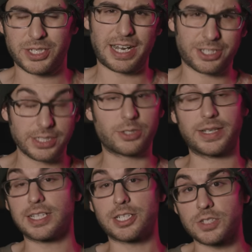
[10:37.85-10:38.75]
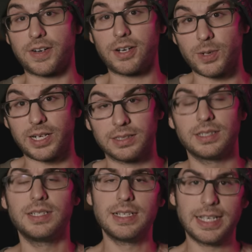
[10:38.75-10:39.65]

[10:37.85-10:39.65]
which actually transitions very well